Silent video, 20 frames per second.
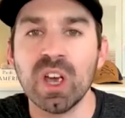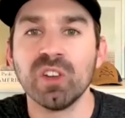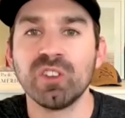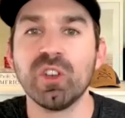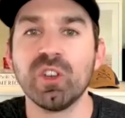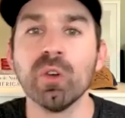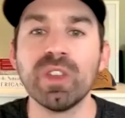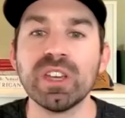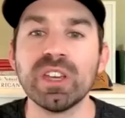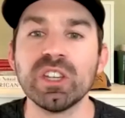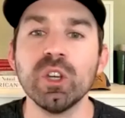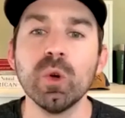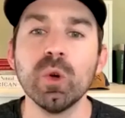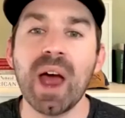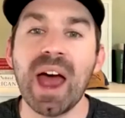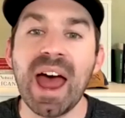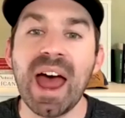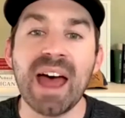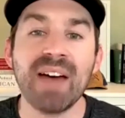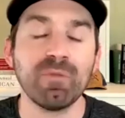so that you
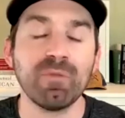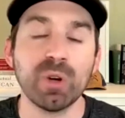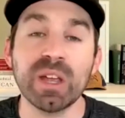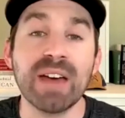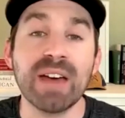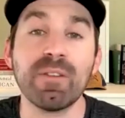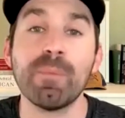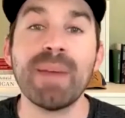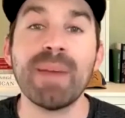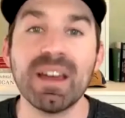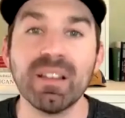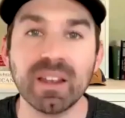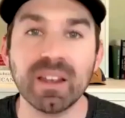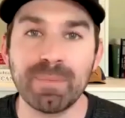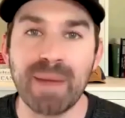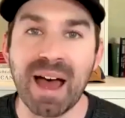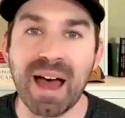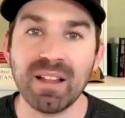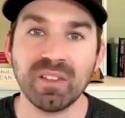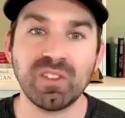have, when you have a mail-in
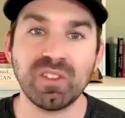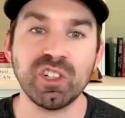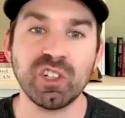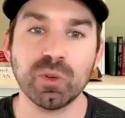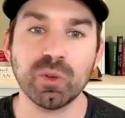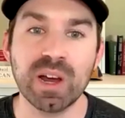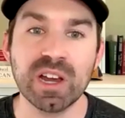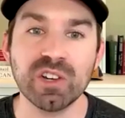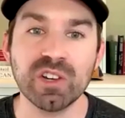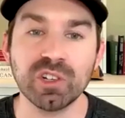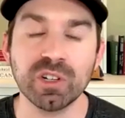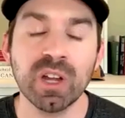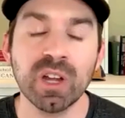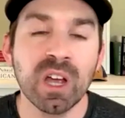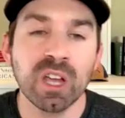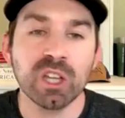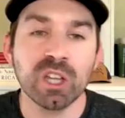ballot situation,